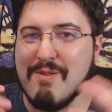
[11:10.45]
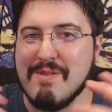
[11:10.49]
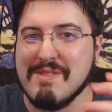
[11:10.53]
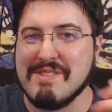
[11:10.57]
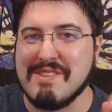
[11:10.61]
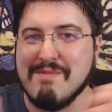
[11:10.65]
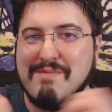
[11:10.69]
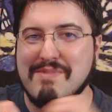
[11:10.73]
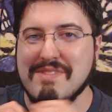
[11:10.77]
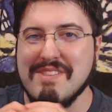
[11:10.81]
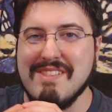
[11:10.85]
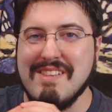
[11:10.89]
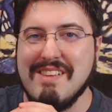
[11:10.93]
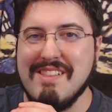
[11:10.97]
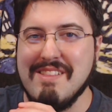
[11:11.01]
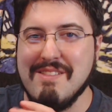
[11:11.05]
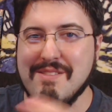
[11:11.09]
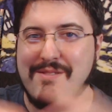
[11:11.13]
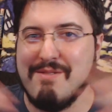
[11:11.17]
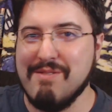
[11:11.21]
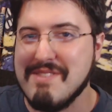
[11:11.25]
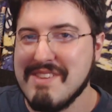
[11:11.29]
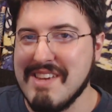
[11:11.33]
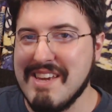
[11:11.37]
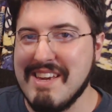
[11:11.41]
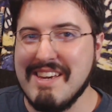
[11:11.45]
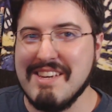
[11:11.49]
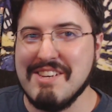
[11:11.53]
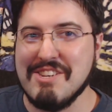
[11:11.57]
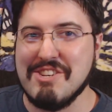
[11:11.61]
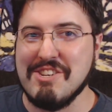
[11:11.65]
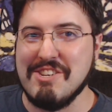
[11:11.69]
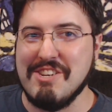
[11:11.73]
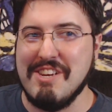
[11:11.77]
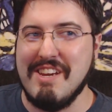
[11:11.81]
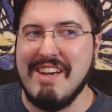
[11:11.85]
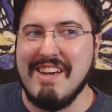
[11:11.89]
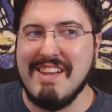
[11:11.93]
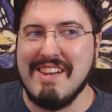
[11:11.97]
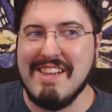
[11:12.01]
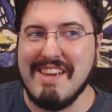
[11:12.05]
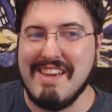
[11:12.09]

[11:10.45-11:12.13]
is completely losing his shit.